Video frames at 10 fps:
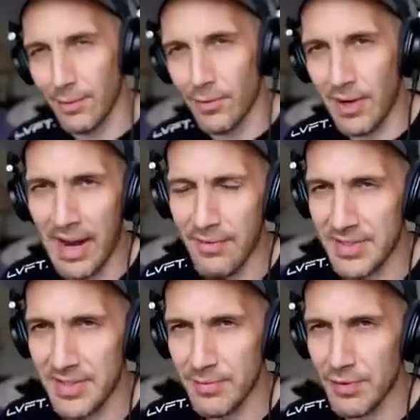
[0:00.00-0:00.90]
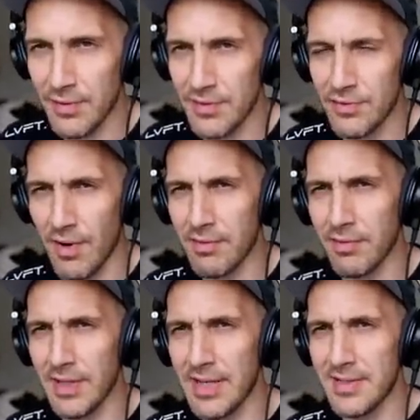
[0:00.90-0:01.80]
or having some sort of drug
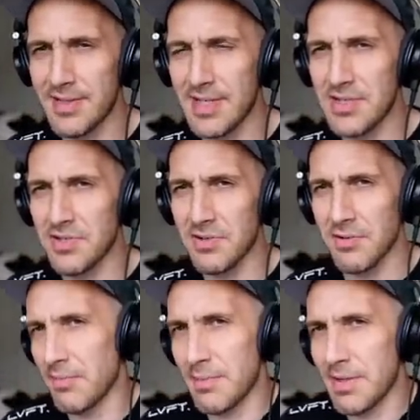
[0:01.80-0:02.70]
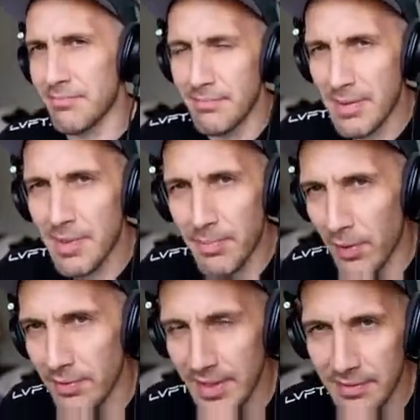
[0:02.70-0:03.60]
related seizure or maybe maybe
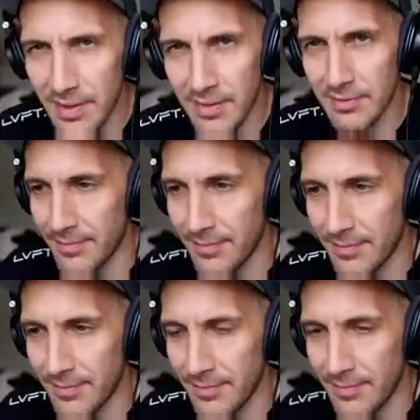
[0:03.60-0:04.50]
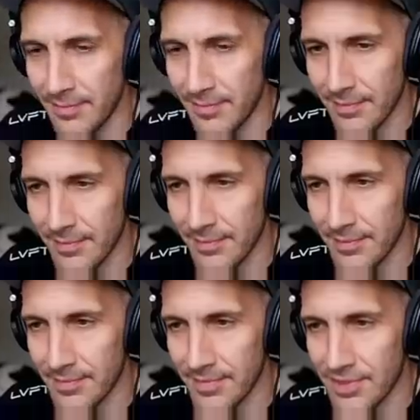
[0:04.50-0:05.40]
both. I don't know.
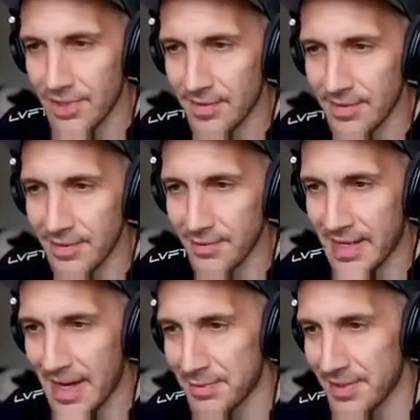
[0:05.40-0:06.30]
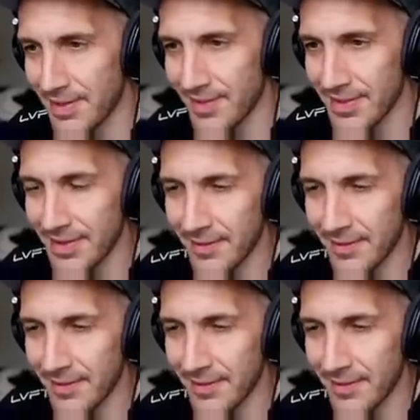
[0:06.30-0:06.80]
Chunk no Captain Ollie.